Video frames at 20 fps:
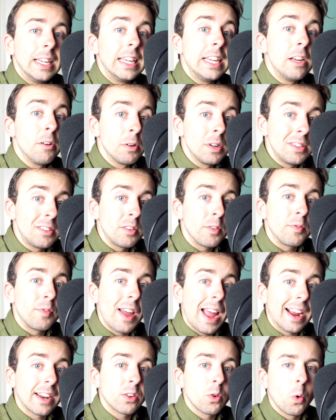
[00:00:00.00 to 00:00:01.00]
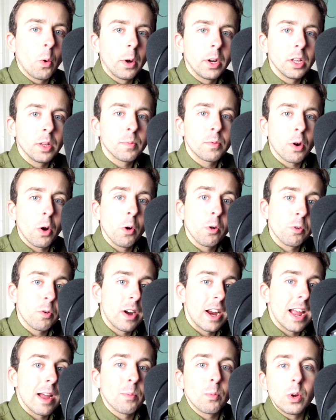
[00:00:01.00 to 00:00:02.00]
Here is the factorial
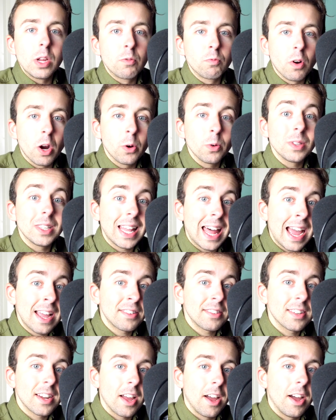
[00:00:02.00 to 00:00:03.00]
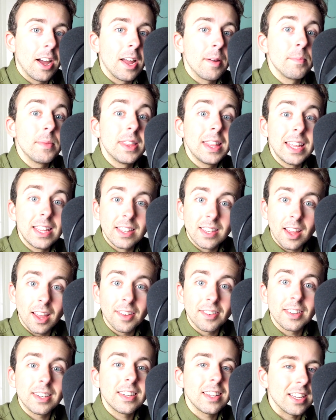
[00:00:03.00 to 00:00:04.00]
program we wrote last time that
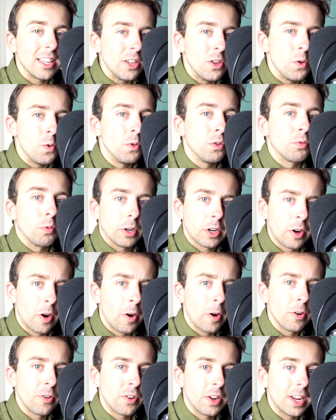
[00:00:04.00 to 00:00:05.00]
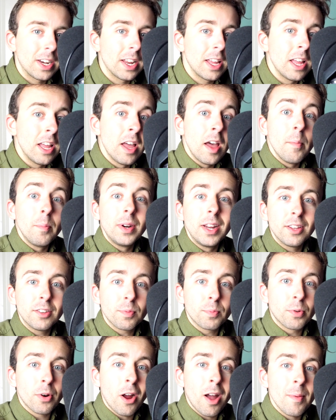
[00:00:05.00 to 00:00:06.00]
doesn't use recursion. But as
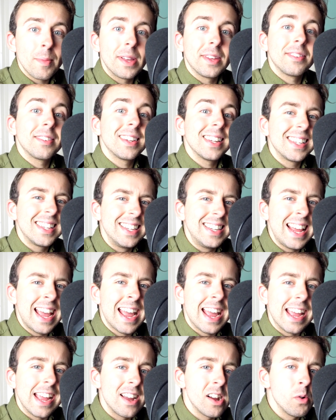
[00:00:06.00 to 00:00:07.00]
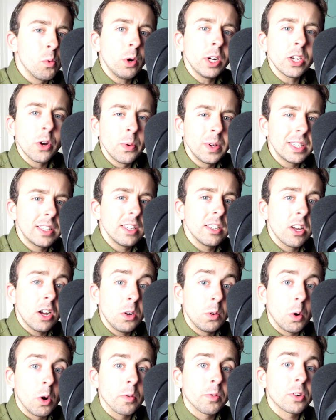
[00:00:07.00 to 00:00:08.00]
promised, today we're going to
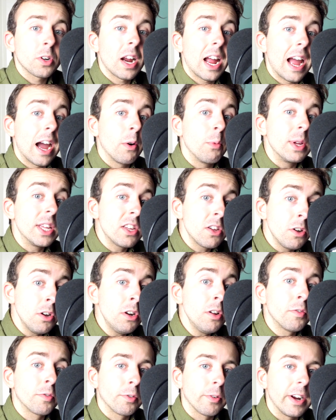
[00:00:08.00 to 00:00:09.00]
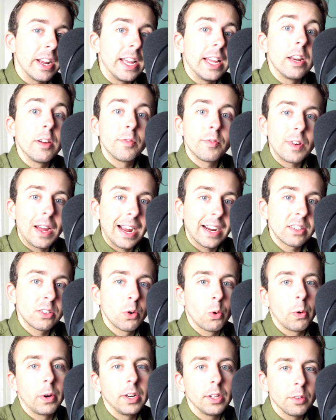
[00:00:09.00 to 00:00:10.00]
go over how we could have written a
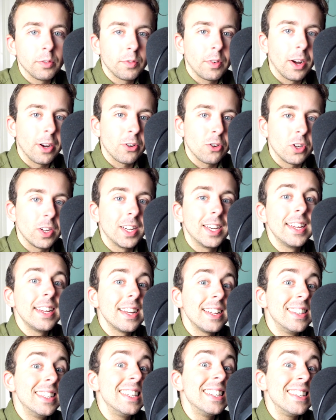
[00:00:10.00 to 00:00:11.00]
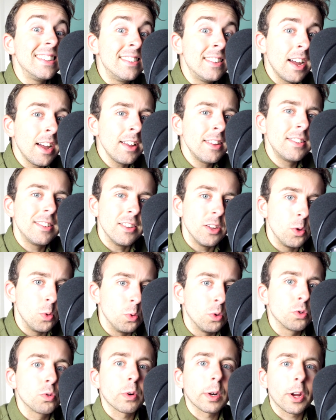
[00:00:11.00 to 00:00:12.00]
factorial function that does
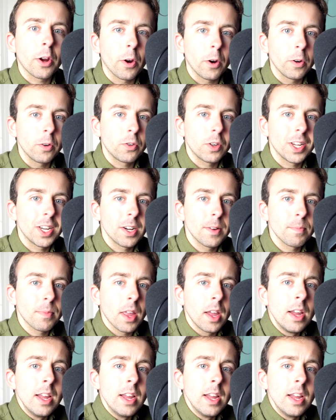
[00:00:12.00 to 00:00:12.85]
use recursion.